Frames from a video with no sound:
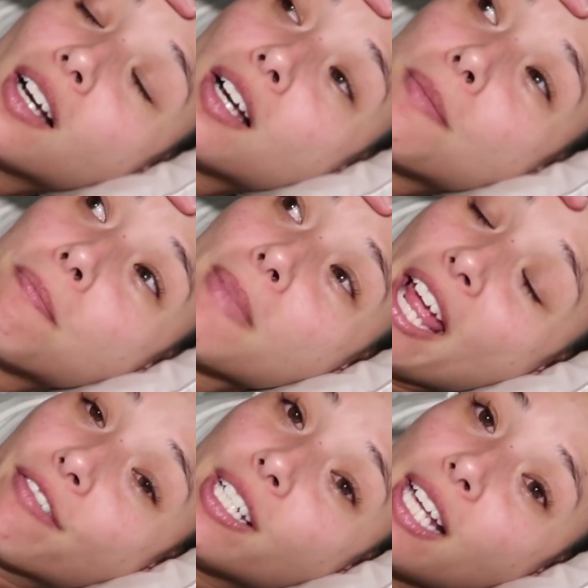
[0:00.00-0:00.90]
um,
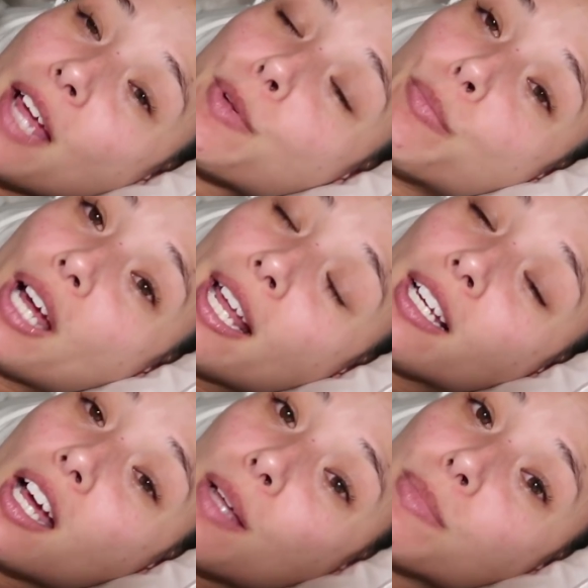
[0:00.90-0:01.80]
every time a
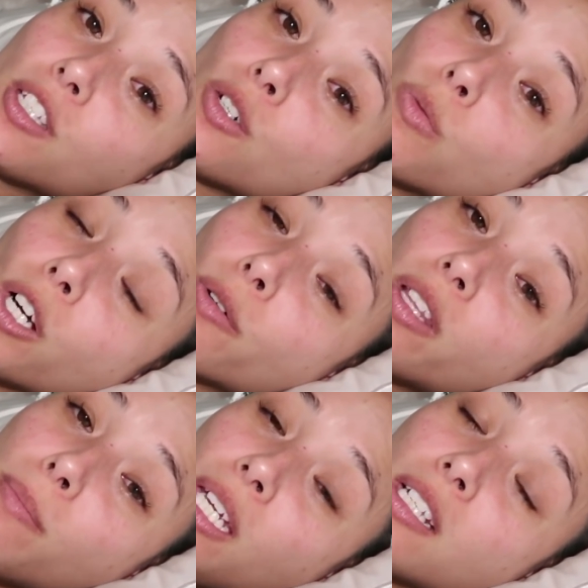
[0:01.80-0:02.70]
brand comes to work
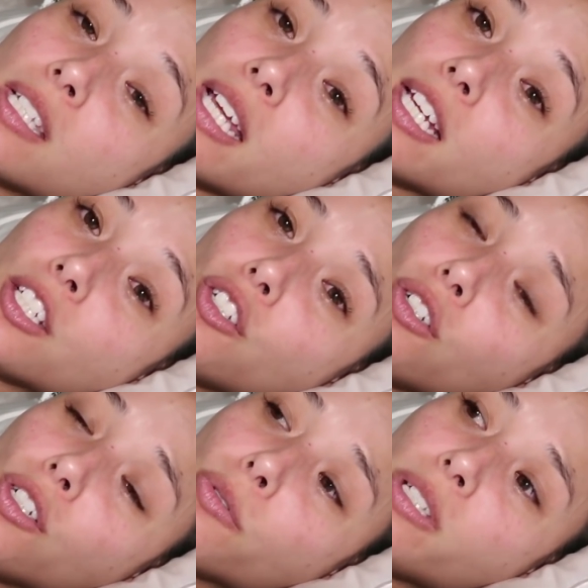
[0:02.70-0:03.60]
with me. It's like,
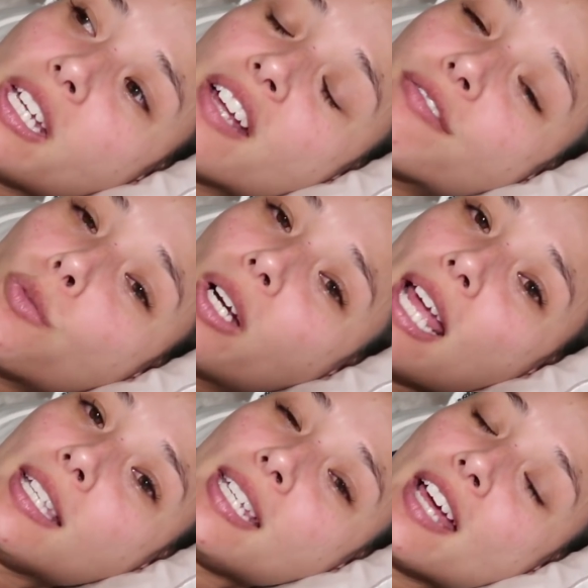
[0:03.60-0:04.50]
do you stand for what
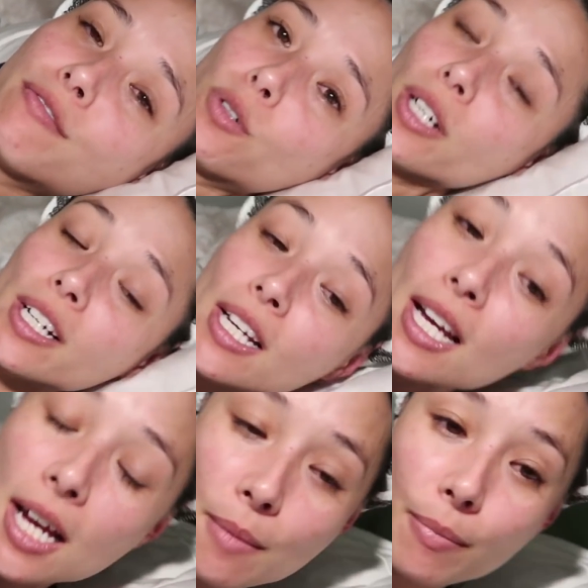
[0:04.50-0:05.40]
I stand for?
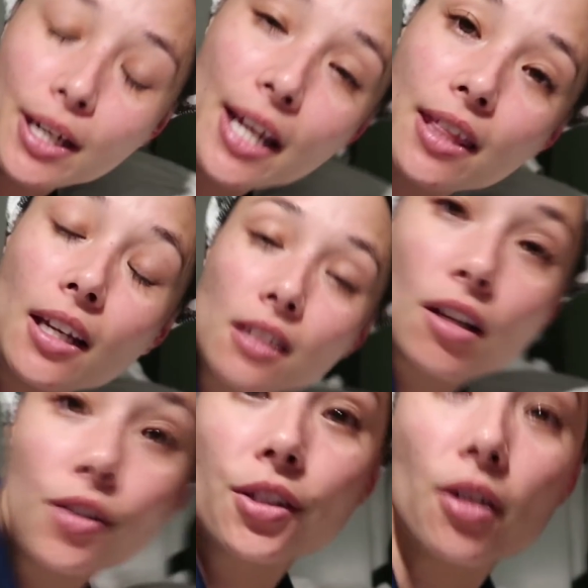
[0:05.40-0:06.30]
But I think it's
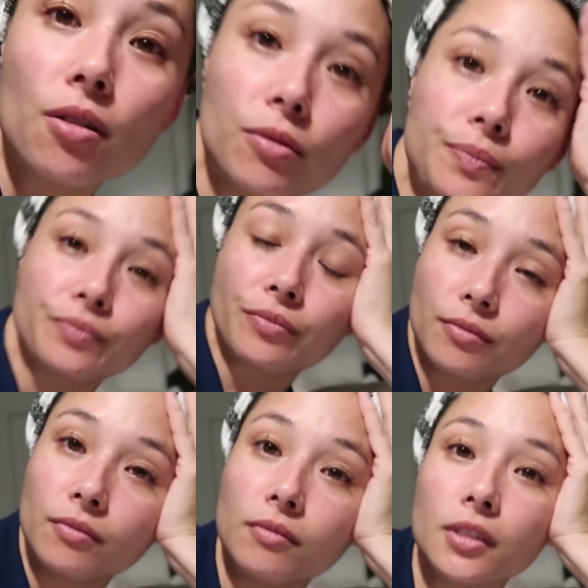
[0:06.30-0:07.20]
also
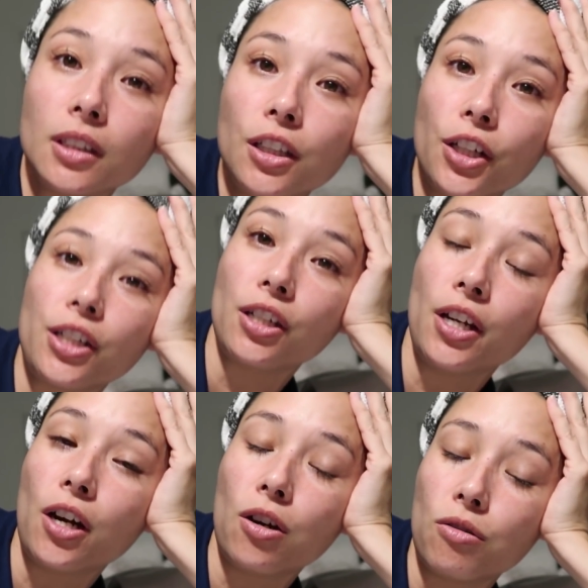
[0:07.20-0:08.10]
good to
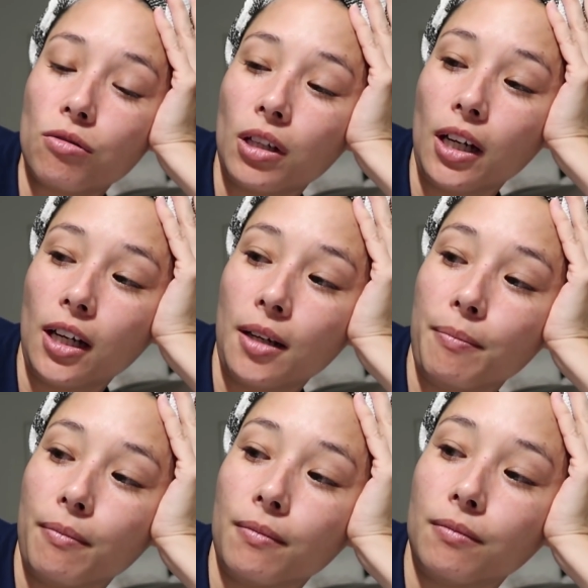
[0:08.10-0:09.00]
know
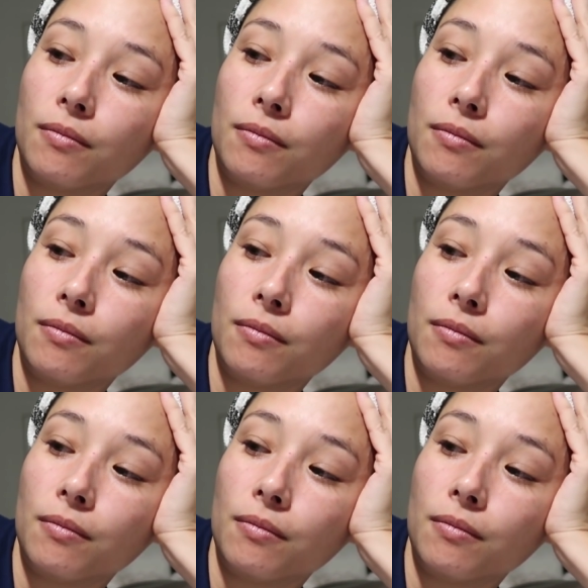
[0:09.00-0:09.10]
um,